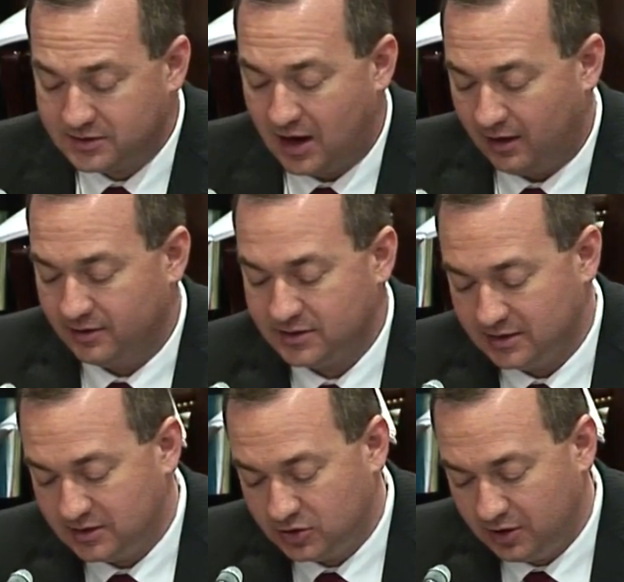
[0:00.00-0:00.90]
those
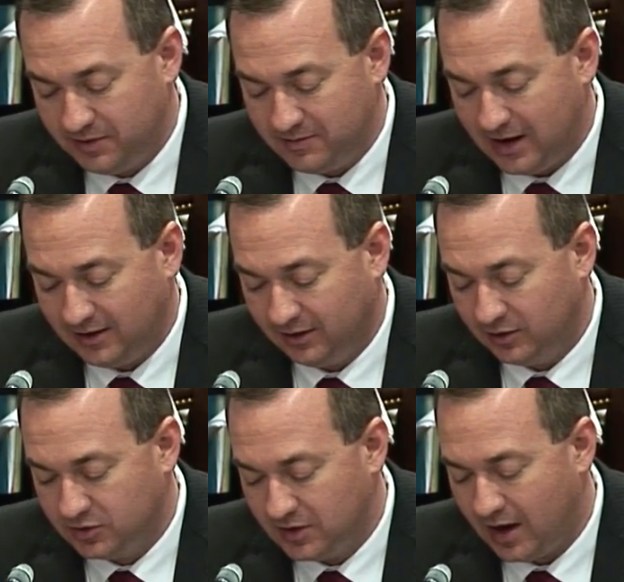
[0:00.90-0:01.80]
dollars, it should be made
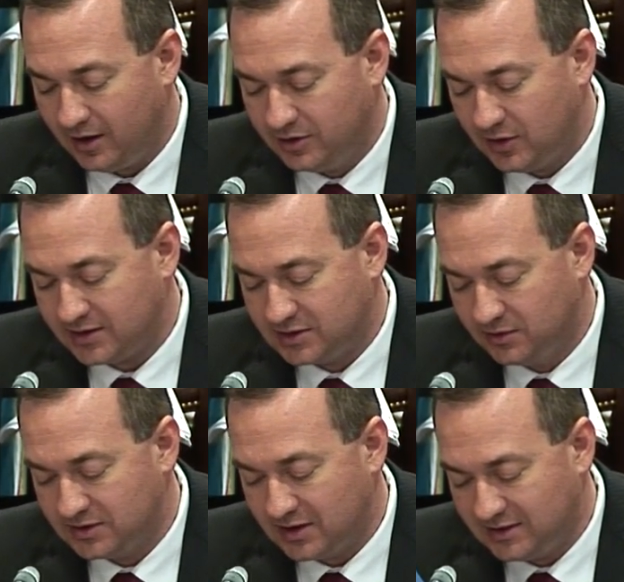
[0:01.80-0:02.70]
clear, do not address
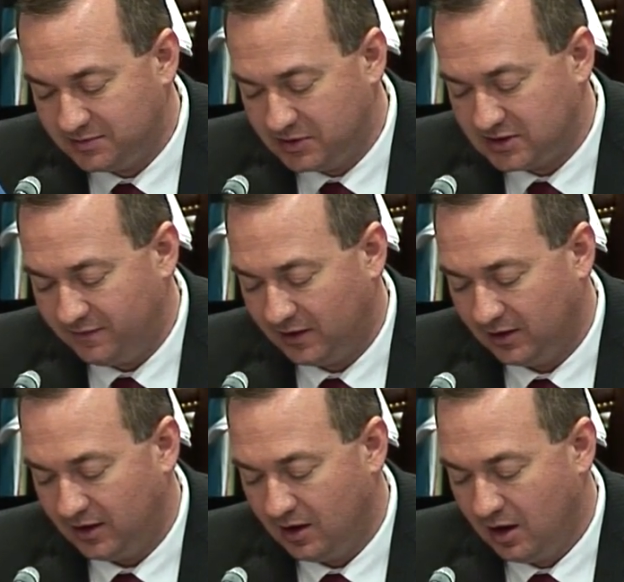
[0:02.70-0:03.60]
suicide
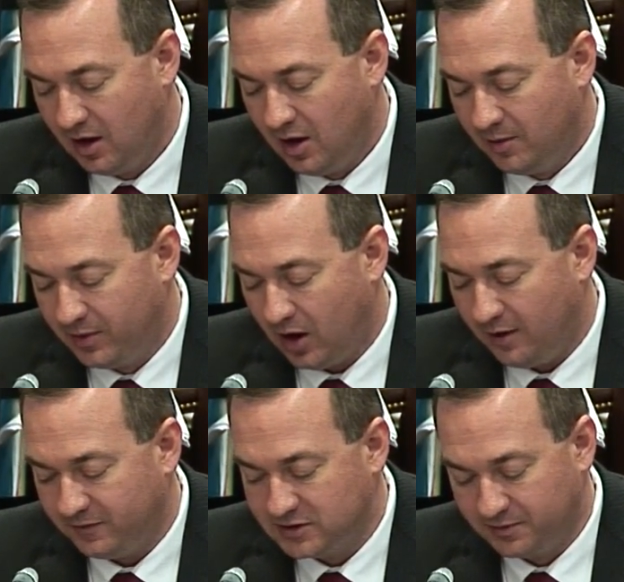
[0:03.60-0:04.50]
specifically, but
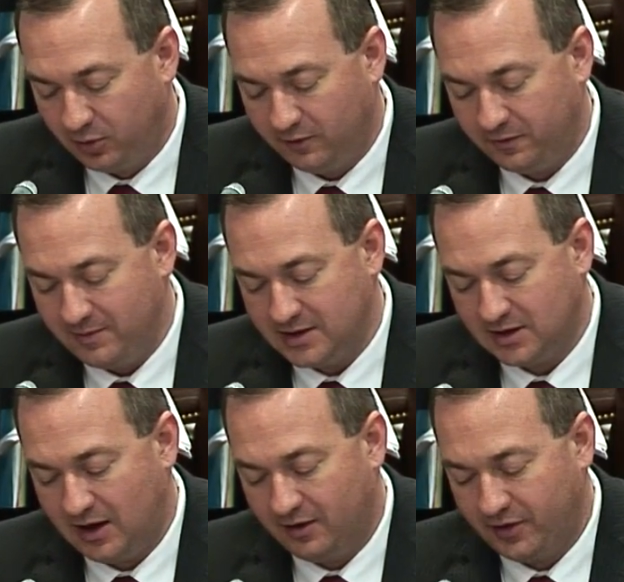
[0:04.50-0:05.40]
offered support for
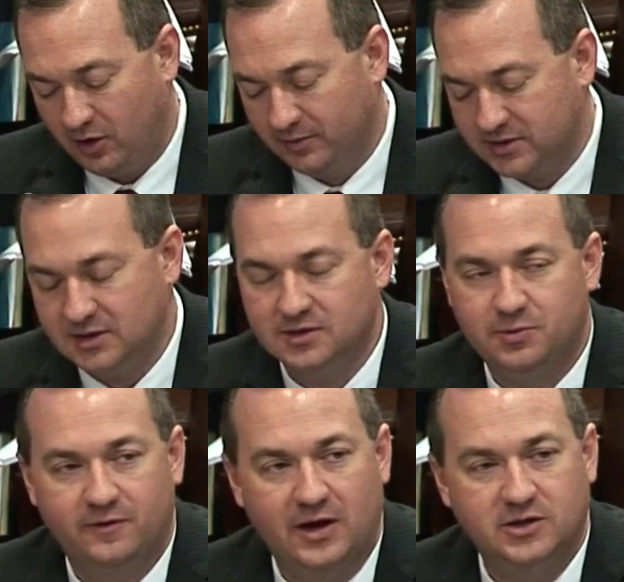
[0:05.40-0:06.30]
mental health, homelessness
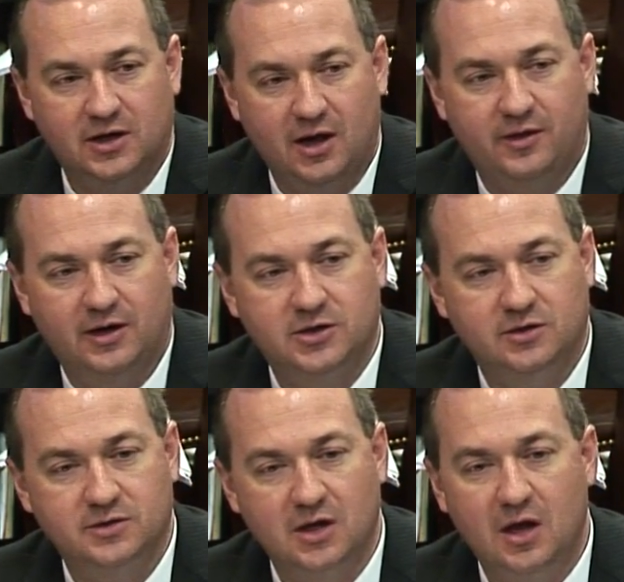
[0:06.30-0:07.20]
prevention, and other
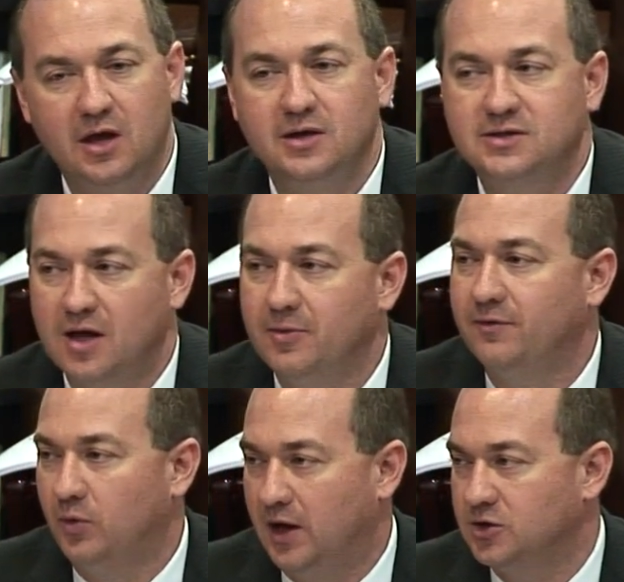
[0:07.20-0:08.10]
issues, some
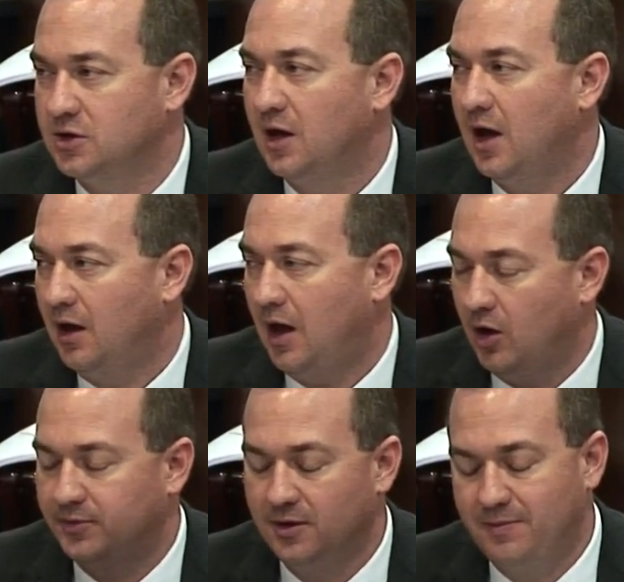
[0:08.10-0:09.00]
of which
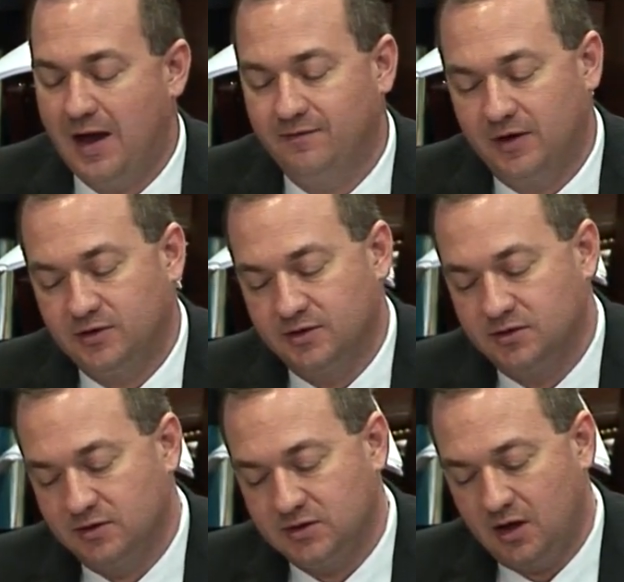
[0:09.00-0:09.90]
helped combat veteran
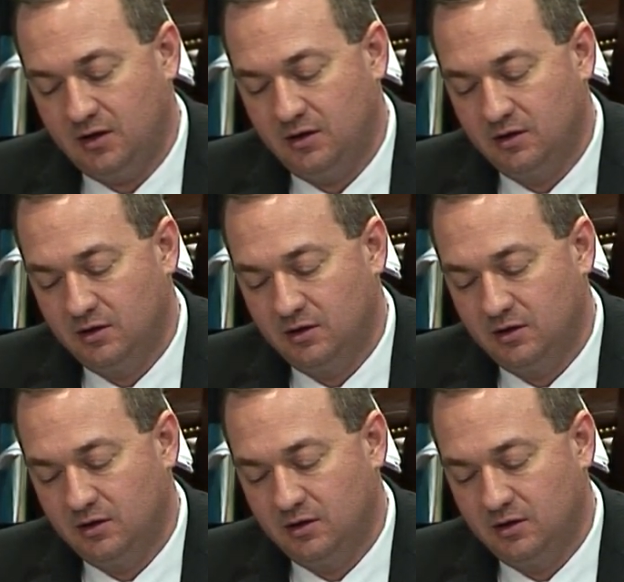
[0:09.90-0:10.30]
suicide.